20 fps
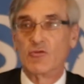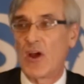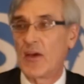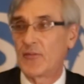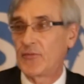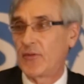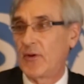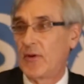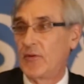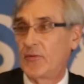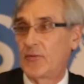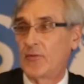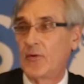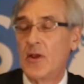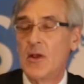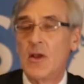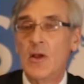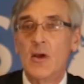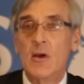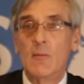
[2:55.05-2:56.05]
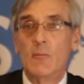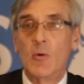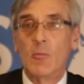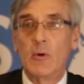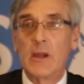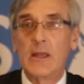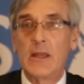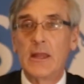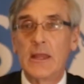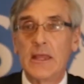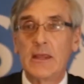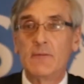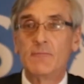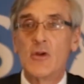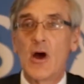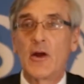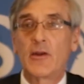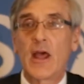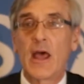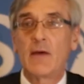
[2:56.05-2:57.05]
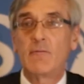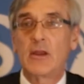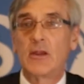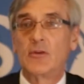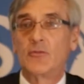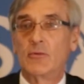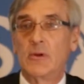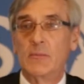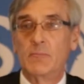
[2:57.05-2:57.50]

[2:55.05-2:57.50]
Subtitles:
Justice, but we leave not having to